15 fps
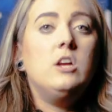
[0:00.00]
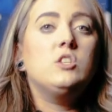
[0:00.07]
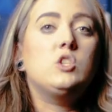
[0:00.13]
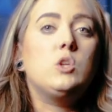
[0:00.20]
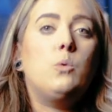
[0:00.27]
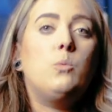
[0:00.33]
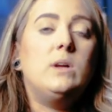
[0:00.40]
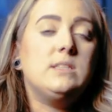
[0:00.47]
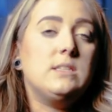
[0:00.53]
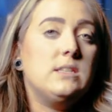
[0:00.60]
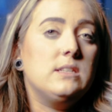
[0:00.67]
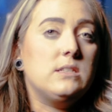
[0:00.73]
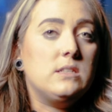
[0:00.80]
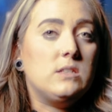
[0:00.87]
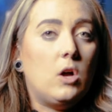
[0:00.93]
So once
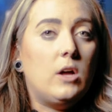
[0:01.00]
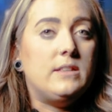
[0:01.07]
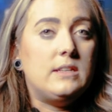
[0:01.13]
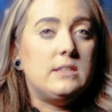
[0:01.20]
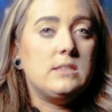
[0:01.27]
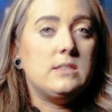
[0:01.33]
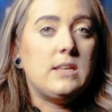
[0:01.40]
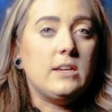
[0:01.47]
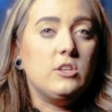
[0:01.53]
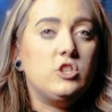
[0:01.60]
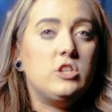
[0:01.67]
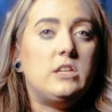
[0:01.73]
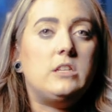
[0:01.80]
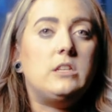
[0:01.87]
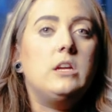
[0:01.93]
this is on this
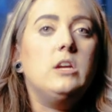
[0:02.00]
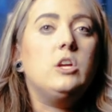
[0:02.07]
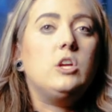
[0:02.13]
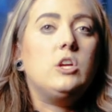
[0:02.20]
section,